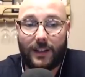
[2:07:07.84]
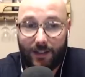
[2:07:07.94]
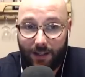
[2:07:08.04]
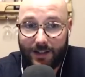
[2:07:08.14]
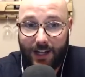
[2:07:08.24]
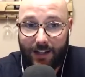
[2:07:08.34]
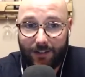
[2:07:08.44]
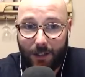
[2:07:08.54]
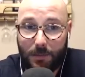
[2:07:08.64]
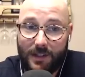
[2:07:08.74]
that does
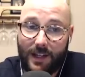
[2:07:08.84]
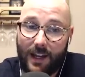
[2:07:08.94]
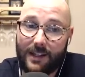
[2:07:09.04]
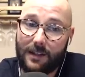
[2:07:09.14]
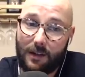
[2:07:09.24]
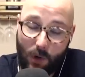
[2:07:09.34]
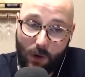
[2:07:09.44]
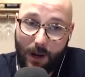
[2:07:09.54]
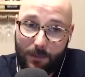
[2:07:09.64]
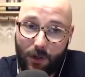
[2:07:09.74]
stand up and says,
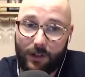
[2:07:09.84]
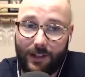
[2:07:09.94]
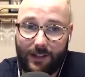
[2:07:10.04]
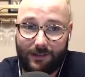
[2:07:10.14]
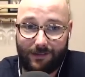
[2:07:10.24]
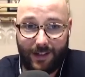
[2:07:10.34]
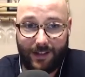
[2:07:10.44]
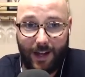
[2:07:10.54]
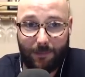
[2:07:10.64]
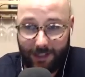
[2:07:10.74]
well, I'm not going to
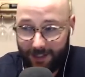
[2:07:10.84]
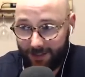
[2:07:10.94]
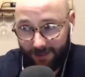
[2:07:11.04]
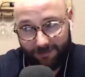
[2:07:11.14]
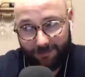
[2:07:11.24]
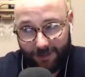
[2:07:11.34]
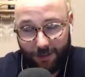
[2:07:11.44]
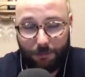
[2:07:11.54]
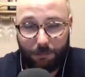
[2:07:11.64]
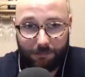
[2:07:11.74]
accept these,
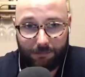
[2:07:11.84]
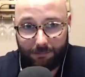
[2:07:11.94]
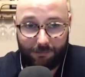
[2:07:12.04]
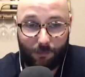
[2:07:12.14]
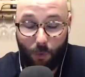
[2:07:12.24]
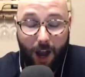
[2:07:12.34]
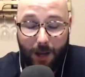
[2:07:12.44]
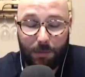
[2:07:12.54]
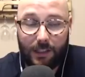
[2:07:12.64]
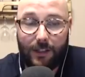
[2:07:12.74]
what I
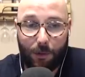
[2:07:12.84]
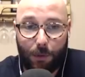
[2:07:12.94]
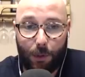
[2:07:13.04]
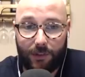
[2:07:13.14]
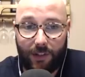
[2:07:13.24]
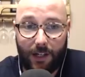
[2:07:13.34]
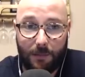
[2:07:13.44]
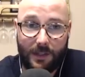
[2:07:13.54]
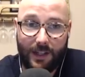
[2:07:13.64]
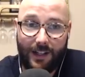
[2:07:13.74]
believe are poor
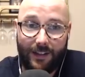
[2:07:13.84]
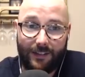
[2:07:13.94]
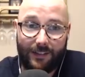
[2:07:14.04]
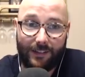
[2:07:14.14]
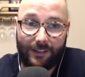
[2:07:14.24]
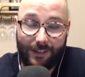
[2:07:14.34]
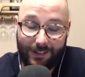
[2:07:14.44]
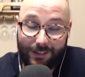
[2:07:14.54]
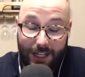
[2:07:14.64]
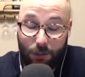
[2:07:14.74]
terms.
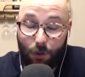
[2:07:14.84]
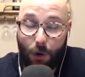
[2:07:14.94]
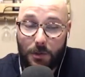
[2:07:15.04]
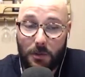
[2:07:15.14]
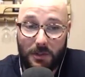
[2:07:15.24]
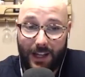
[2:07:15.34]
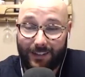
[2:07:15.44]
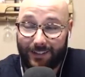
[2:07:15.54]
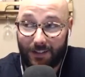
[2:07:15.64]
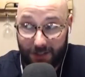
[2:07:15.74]
Like you also
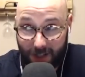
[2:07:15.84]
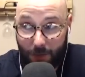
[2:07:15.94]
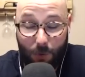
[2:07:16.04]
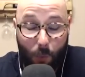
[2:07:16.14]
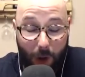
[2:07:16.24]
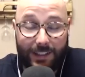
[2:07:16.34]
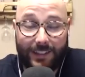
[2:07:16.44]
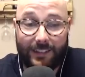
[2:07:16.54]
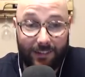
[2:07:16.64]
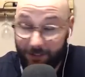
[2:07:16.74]
said, there's someone
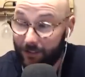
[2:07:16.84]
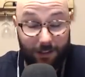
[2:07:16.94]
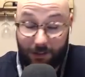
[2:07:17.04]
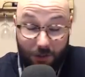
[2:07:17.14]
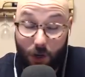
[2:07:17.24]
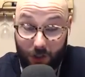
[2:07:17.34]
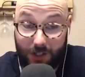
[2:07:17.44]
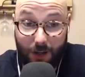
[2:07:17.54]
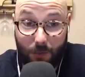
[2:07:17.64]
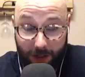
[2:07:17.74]
willing, there's not
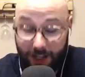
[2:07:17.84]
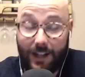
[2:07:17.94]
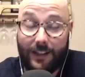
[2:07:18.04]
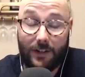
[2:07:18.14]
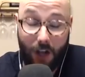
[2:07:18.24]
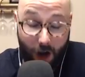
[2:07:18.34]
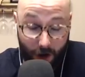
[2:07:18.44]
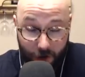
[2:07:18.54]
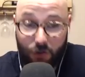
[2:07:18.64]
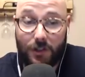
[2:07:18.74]
just someone, there's
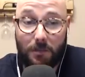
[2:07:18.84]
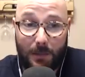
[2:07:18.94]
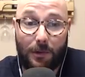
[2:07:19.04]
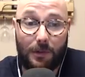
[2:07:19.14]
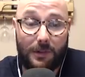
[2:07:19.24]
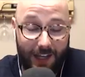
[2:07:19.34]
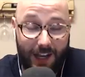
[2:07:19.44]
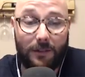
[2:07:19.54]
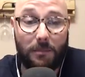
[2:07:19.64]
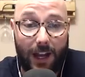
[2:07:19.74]
100 people
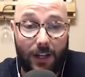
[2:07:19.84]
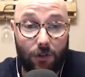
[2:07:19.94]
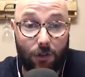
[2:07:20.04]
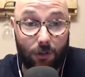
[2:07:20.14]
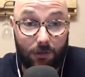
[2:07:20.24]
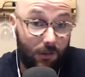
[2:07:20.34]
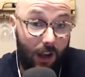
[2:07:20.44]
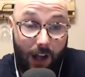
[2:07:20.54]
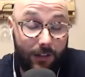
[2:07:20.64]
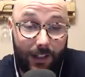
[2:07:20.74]
standing behind you going,
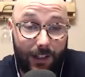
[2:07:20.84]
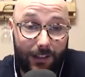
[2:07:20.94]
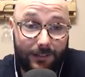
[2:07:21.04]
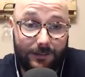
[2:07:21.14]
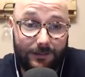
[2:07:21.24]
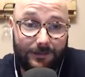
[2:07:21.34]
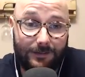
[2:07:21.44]
I'll take it.